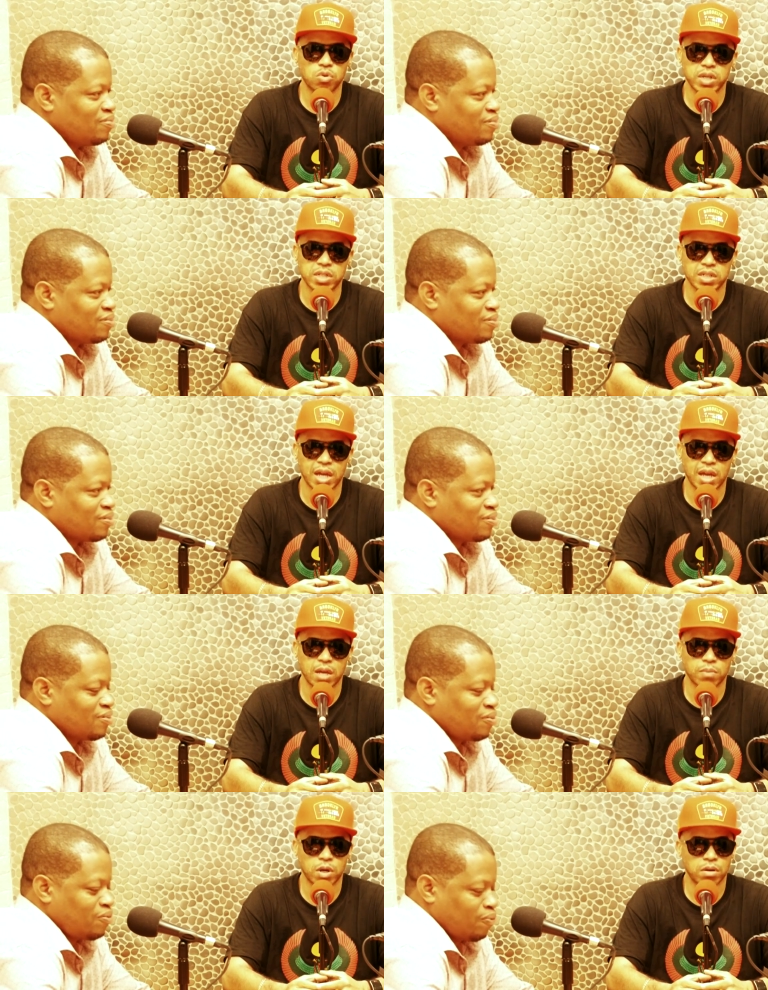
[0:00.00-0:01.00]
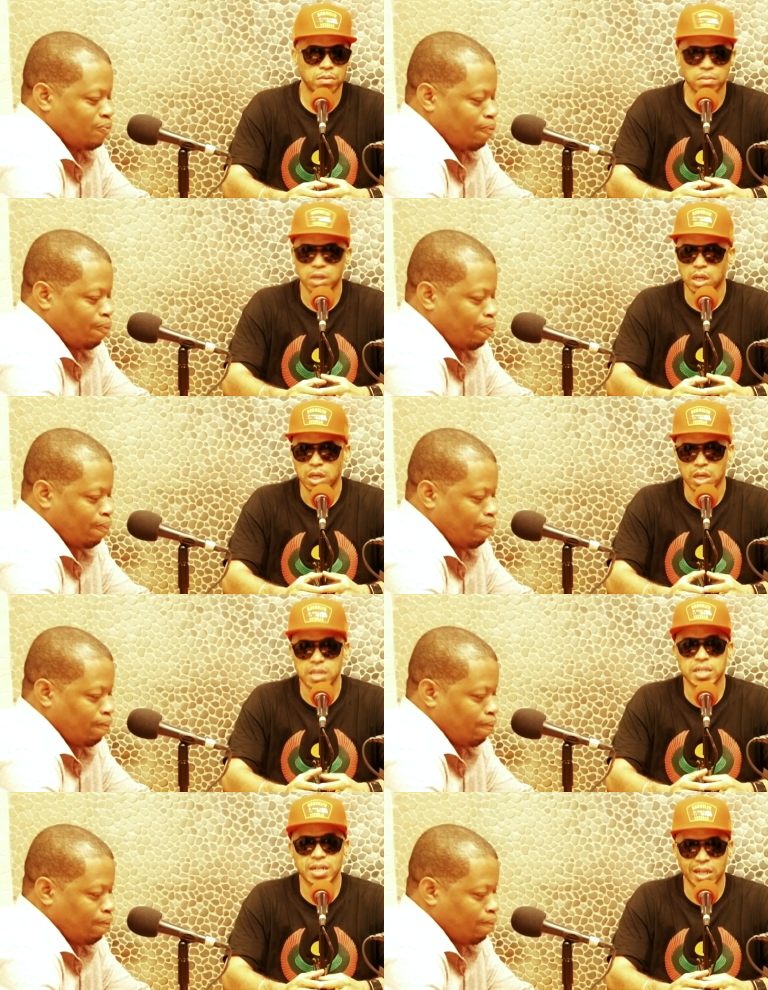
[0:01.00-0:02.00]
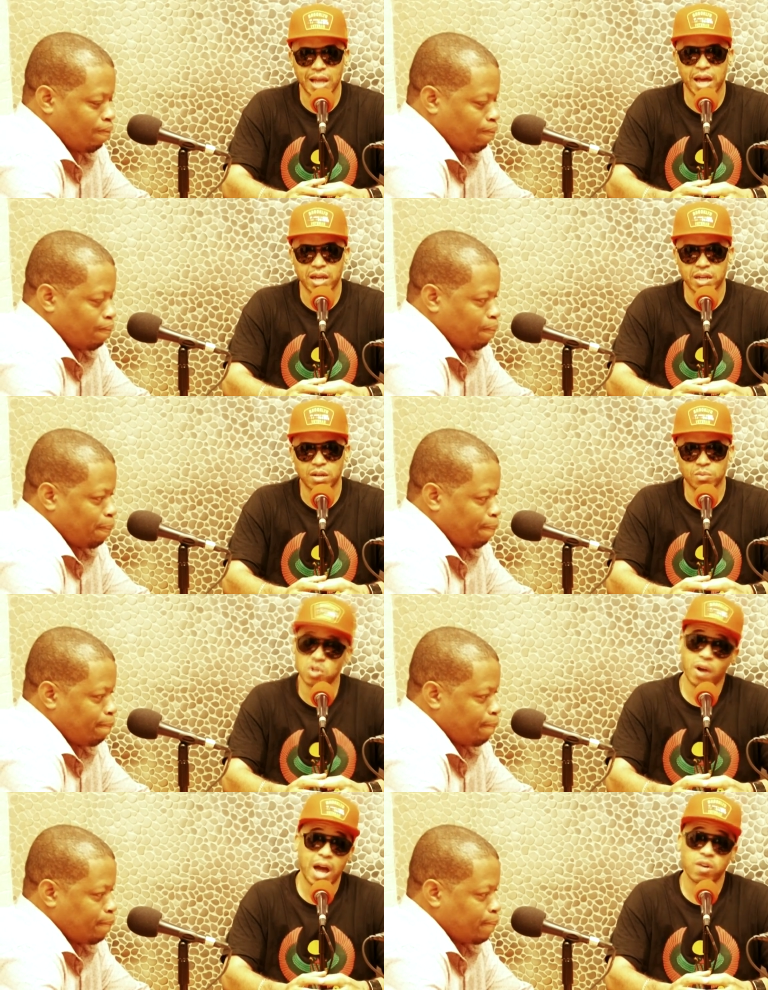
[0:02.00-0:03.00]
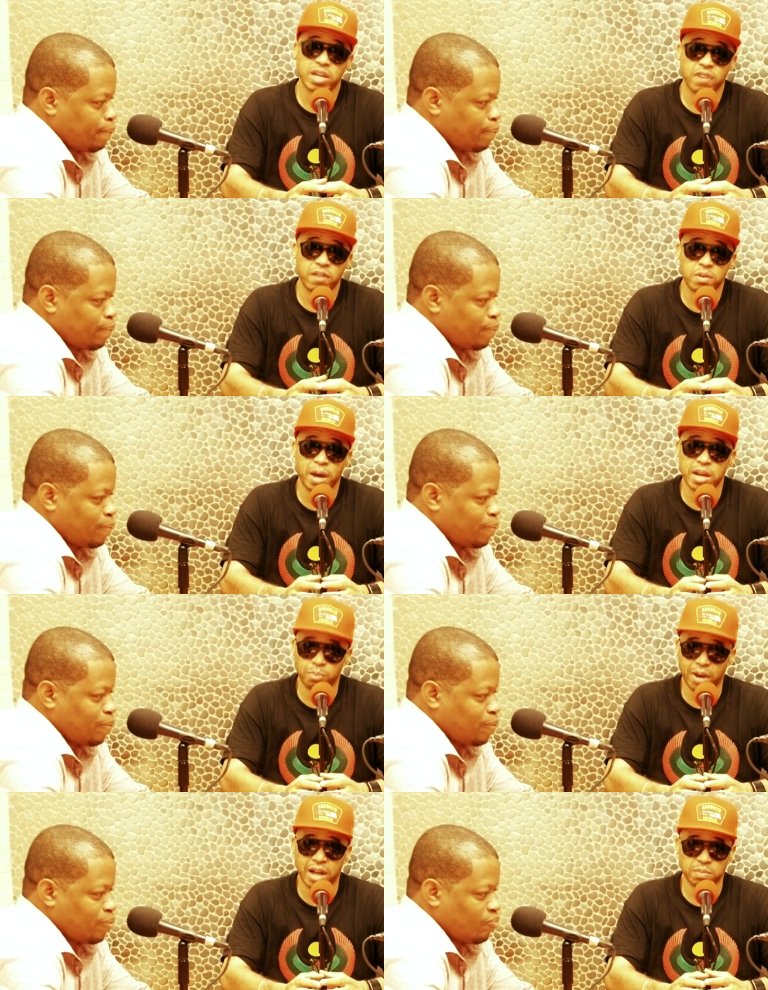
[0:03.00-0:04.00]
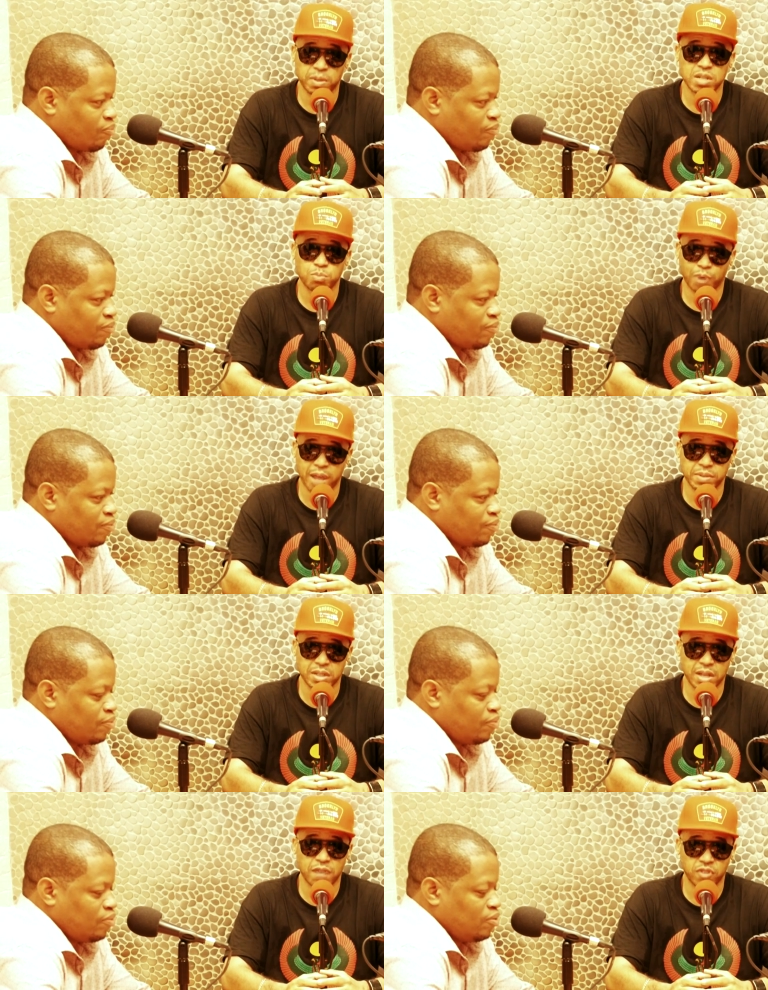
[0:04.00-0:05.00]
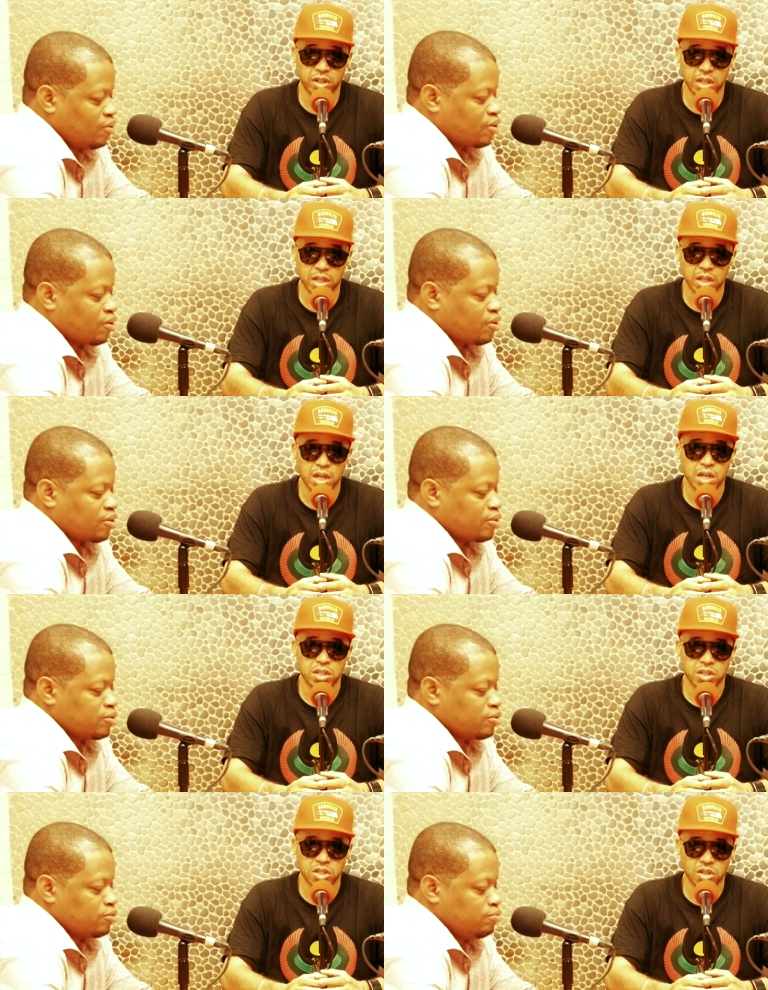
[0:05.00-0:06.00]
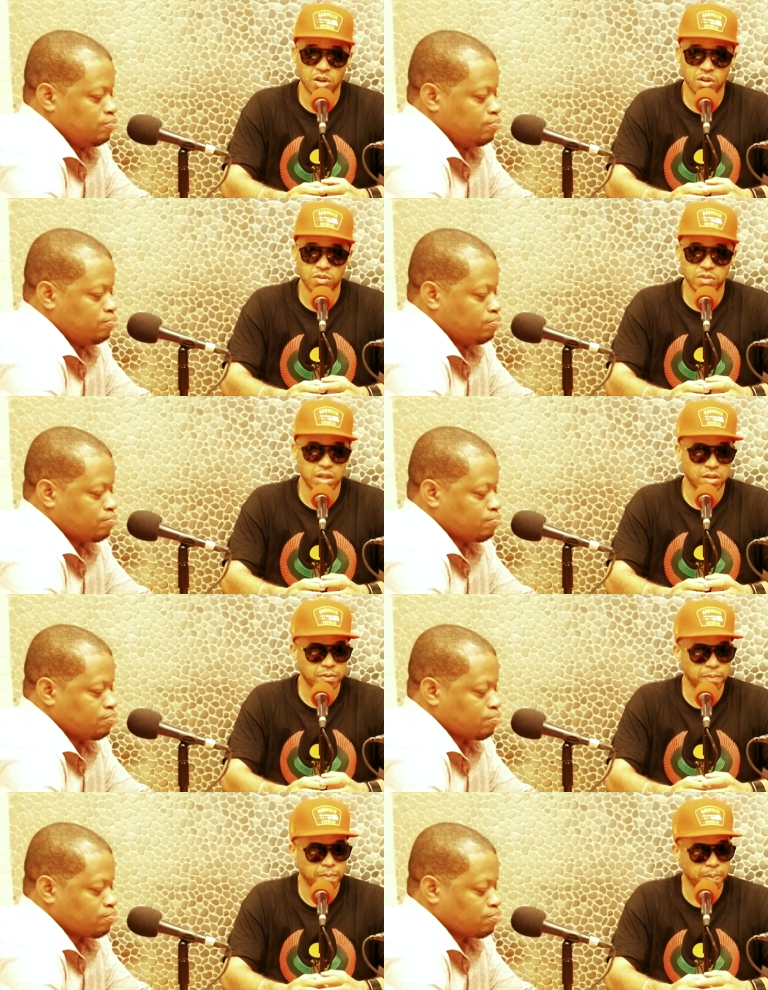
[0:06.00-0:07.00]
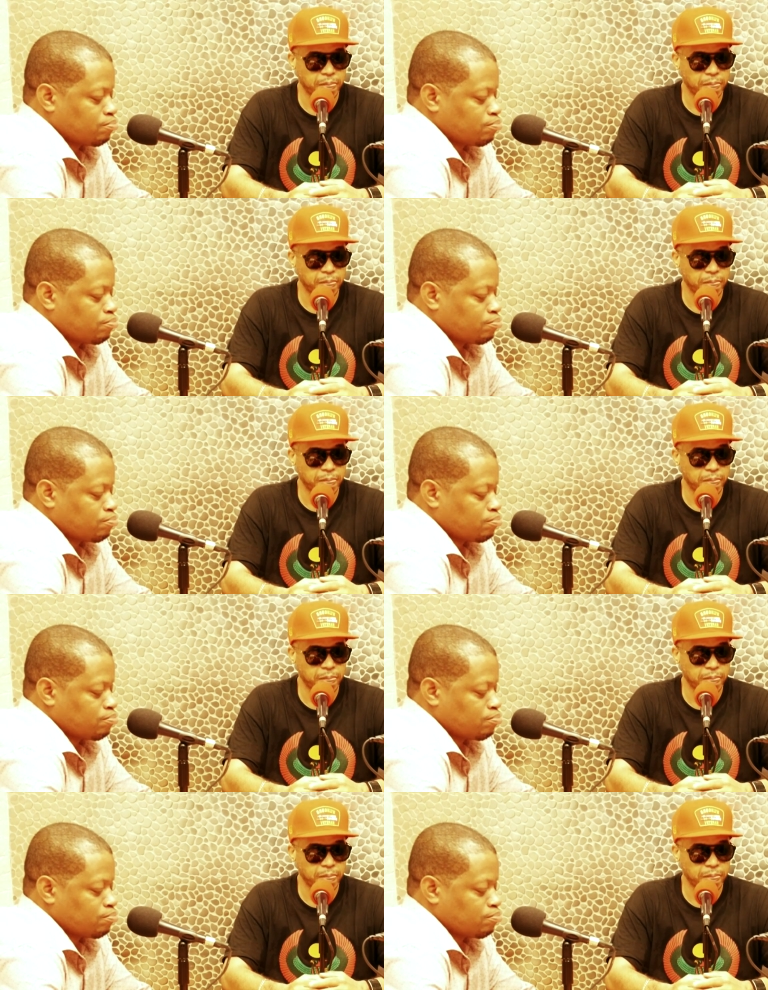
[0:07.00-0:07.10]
Speaker 1: Google his name. Um, he did a lot, and um, you know I don't give everybody props, but his props is definitely deserved. I made the white